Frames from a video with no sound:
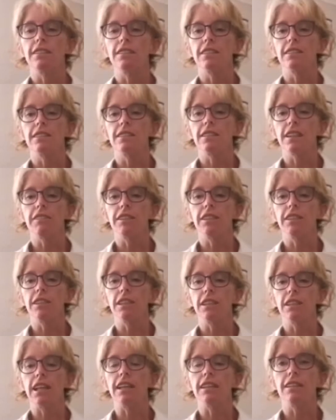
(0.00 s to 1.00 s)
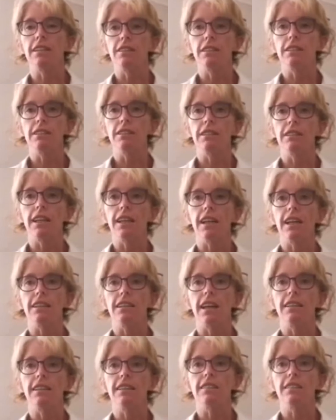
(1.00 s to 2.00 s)
discovered in
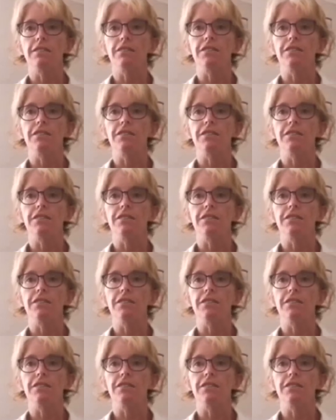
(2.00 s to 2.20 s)
other